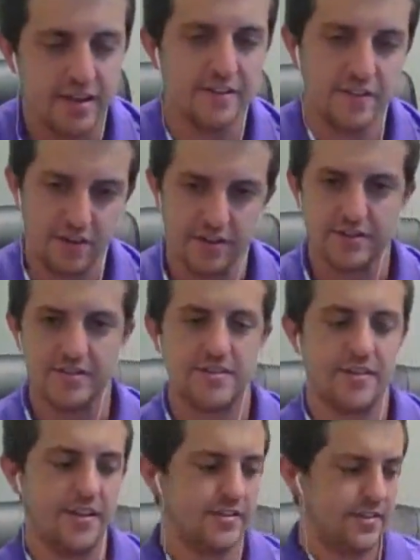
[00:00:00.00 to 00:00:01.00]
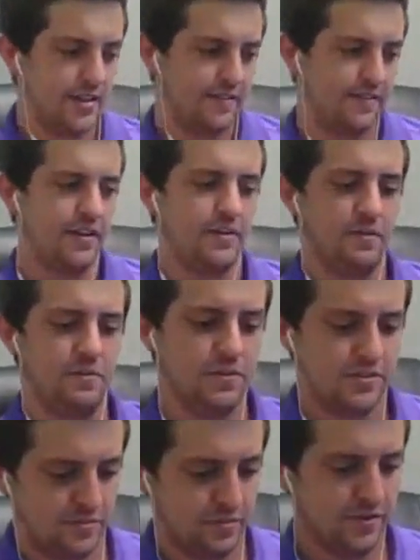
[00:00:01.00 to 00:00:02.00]
it's not a verse. It's
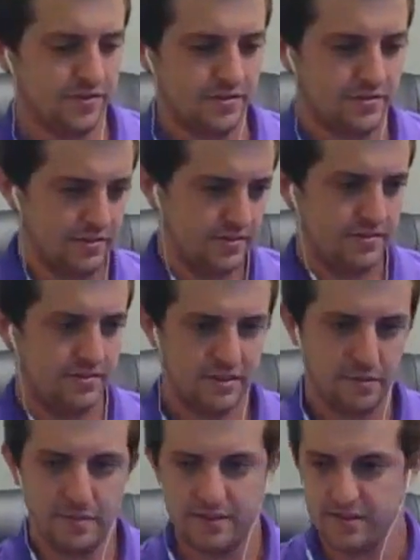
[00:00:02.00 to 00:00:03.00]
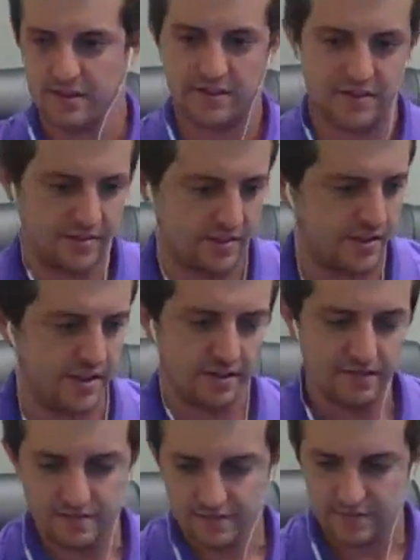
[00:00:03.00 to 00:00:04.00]
which ones depends on the
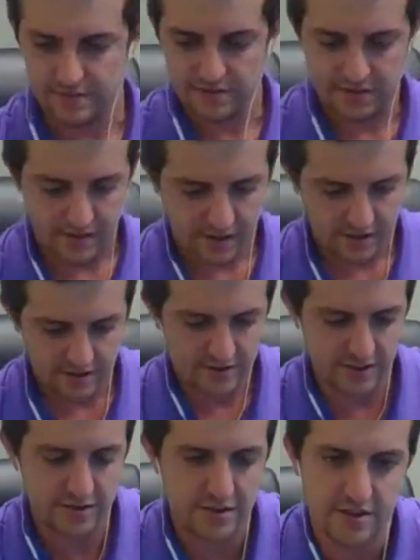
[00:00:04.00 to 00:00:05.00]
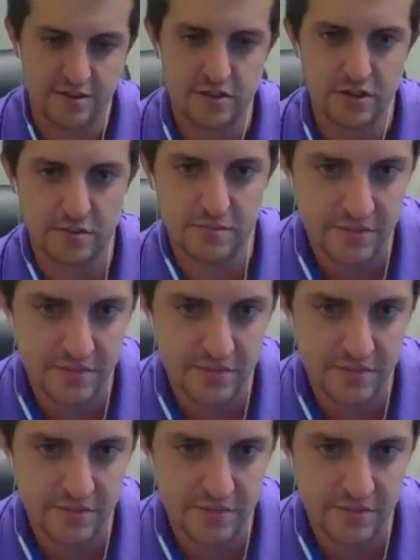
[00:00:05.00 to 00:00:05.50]
its